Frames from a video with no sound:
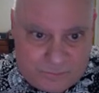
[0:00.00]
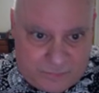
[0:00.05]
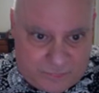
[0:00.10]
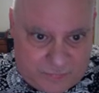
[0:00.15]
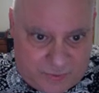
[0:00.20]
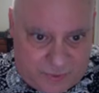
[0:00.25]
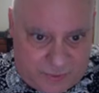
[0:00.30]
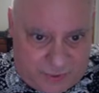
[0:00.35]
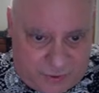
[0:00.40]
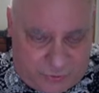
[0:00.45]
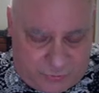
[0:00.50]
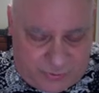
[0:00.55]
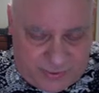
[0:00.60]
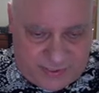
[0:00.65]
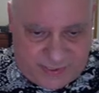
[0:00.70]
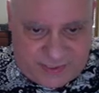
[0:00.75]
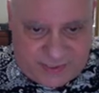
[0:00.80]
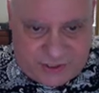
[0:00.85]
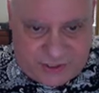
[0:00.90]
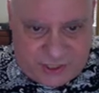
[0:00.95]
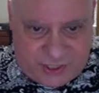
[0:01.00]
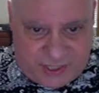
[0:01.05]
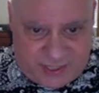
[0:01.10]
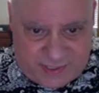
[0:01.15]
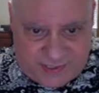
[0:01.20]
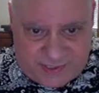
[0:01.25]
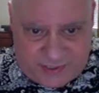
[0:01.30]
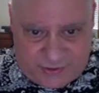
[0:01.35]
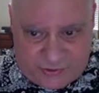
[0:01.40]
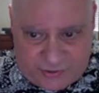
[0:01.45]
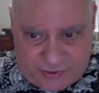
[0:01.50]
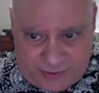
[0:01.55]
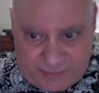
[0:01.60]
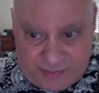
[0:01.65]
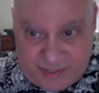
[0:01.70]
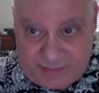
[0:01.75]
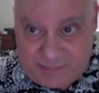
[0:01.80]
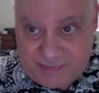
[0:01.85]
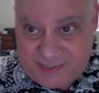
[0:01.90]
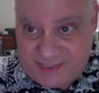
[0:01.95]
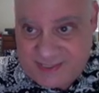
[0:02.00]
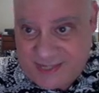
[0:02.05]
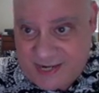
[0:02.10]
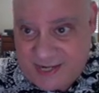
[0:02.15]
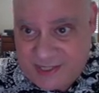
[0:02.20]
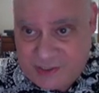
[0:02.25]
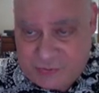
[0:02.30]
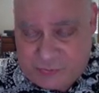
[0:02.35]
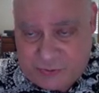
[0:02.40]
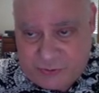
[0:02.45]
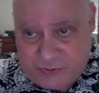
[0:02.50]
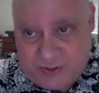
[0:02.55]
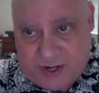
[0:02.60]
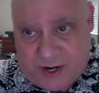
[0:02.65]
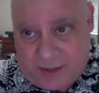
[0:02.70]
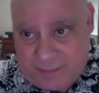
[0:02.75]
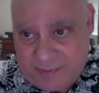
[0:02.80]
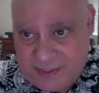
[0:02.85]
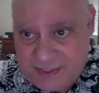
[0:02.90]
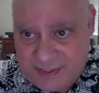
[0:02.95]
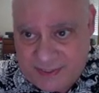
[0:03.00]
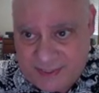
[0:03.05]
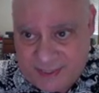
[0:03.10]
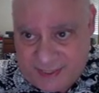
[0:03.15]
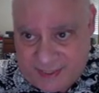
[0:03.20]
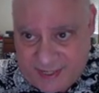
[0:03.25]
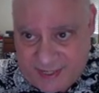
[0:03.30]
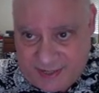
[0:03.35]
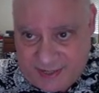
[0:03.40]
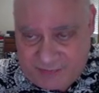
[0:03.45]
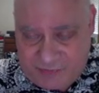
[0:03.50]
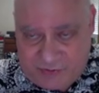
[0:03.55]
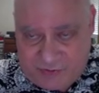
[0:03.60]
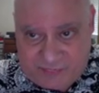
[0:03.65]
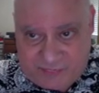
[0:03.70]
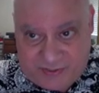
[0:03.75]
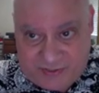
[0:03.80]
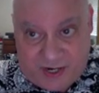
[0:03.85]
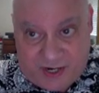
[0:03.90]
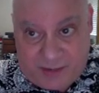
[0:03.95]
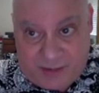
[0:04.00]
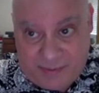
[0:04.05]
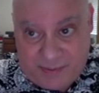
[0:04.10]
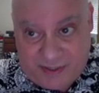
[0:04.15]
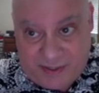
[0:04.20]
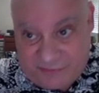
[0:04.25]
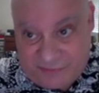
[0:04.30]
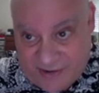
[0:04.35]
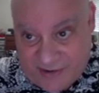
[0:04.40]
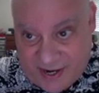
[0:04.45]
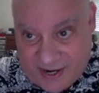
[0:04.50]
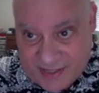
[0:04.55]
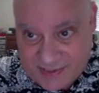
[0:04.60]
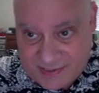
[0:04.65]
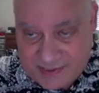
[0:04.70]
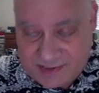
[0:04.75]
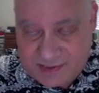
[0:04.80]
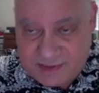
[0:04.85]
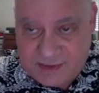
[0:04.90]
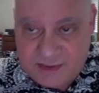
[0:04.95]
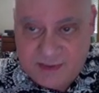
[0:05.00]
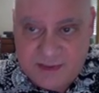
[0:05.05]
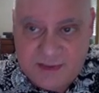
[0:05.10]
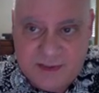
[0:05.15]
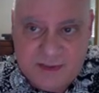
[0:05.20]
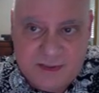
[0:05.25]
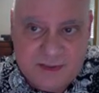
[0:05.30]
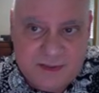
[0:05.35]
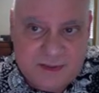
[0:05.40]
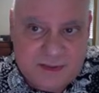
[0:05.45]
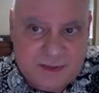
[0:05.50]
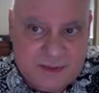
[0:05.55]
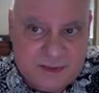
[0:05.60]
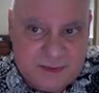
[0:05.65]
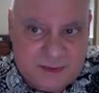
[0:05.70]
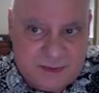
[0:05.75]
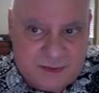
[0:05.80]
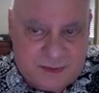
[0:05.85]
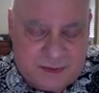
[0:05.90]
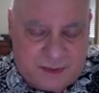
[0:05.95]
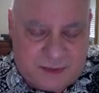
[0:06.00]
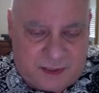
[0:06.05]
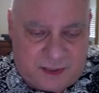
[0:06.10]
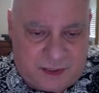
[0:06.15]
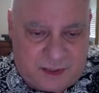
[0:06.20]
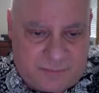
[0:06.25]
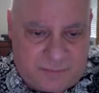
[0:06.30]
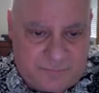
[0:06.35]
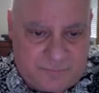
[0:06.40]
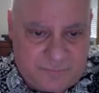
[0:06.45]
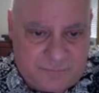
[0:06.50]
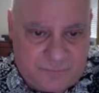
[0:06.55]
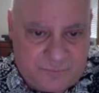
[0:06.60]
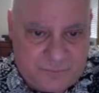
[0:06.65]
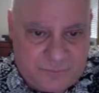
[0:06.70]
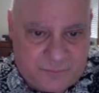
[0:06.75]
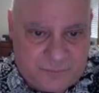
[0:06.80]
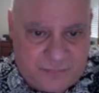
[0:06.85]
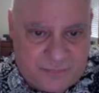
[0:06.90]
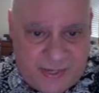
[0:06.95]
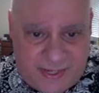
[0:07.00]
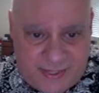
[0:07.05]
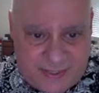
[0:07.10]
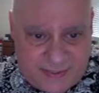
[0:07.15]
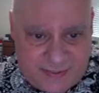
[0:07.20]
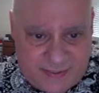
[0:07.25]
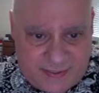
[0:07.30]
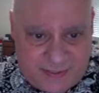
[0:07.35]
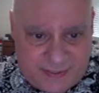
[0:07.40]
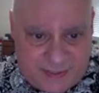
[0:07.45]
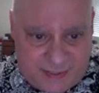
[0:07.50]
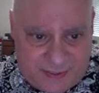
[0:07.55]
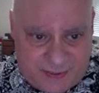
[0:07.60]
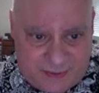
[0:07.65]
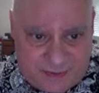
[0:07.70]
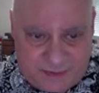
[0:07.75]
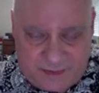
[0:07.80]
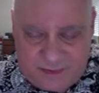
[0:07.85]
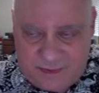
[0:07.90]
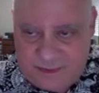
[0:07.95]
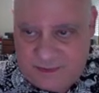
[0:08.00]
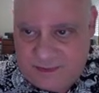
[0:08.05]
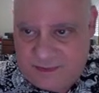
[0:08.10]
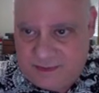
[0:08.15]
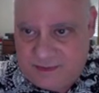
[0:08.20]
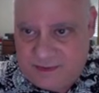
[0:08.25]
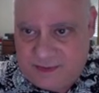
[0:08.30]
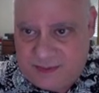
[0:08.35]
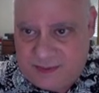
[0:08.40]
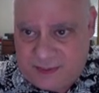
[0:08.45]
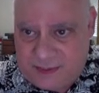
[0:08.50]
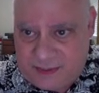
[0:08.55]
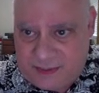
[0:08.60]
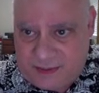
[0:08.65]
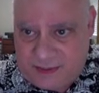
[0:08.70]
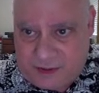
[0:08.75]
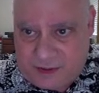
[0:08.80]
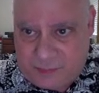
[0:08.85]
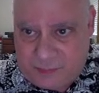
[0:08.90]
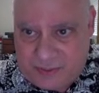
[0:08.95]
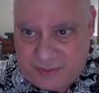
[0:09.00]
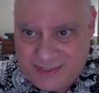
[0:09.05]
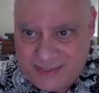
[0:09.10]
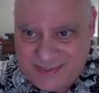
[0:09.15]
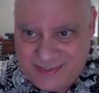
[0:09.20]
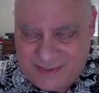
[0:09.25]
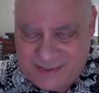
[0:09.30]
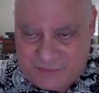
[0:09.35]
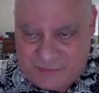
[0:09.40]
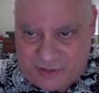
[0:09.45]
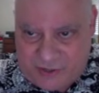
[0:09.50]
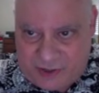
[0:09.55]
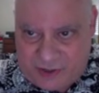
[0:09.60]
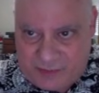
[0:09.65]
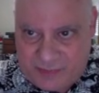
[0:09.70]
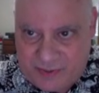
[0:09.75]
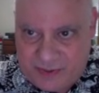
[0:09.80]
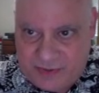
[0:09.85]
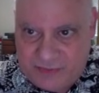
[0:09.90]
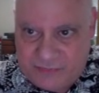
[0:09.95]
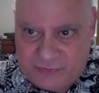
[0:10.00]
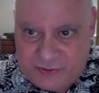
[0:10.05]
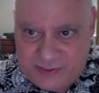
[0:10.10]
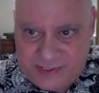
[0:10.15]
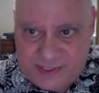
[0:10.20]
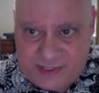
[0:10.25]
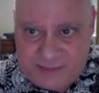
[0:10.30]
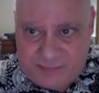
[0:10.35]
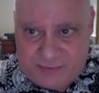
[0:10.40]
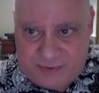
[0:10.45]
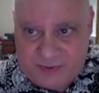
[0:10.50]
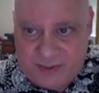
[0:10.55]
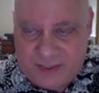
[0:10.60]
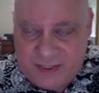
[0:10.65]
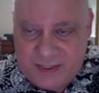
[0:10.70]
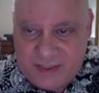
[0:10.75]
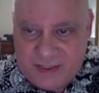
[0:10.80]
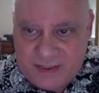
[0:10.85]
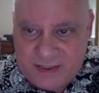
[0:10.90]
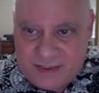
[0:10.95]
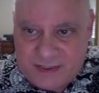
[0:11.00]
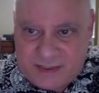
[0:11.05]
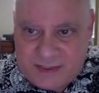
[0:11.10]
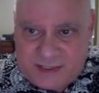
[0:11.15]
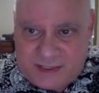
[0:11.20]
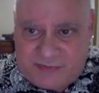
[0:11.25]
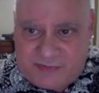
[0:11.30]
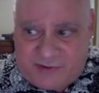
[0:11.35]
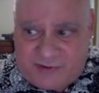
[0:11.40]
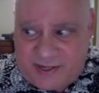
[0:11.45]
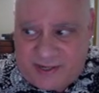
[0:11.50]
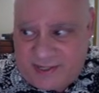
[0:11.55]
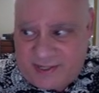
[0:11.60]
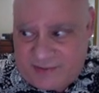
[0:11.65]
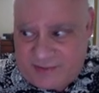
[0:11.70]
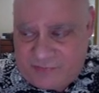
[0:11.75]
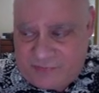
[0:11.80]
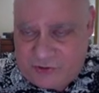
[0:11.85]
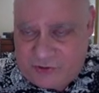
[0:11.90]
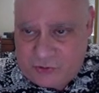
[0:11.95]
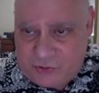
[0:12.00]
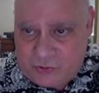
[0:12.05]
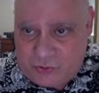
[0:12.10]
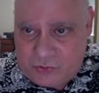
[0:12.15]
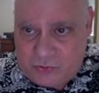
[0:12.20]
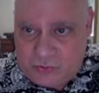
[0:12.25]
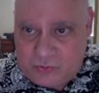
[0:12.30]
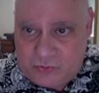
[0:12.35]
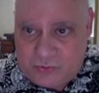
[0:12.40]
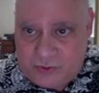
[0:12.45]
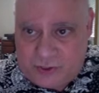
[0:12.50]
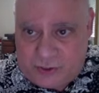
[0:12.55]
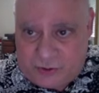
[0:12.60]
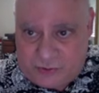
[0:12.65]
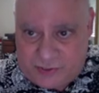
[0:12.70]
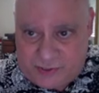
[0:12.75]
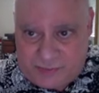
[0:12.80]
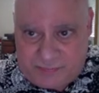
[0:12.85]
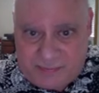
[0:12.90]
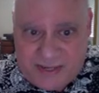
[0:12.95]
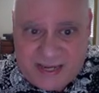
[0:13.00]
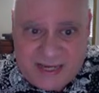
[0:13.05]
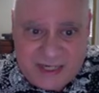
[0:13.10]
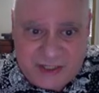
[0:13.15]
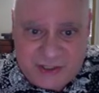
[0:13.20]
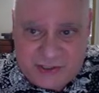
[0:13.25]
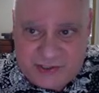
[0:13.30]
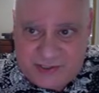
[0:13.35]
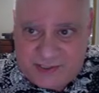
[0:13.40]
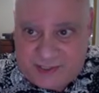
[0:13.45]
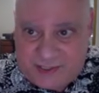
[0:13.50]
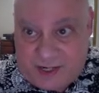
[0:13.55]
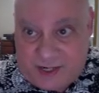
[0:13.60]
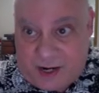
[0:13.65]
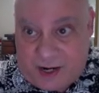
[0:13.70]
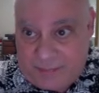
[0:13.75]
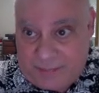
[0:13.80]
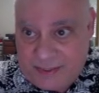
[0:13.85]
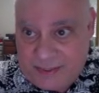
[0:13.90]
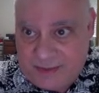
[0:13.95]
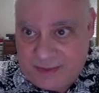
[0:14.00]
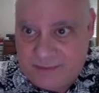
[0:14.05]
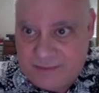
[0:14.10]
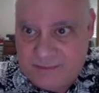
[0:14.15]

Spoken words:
It increases the chance that you're going to make mistakes when you copy the DNA if you have to copy it fast, and in an unpleasant environment. For example, if I give you, some pages to copy,